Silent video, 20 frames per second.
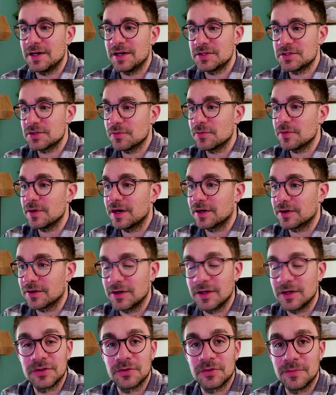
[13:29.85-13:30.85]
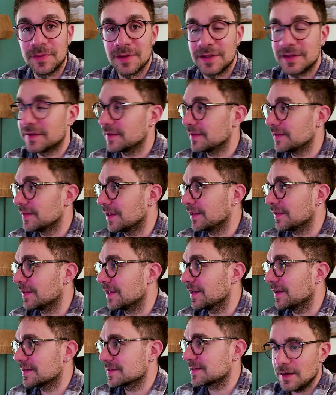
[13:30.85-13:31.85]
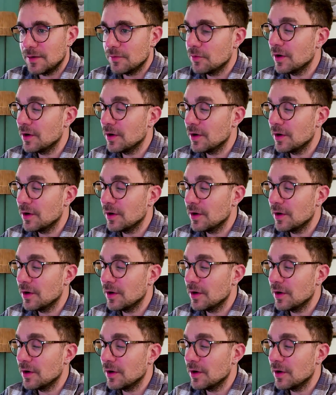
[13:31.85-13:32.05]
So we are going to build that next.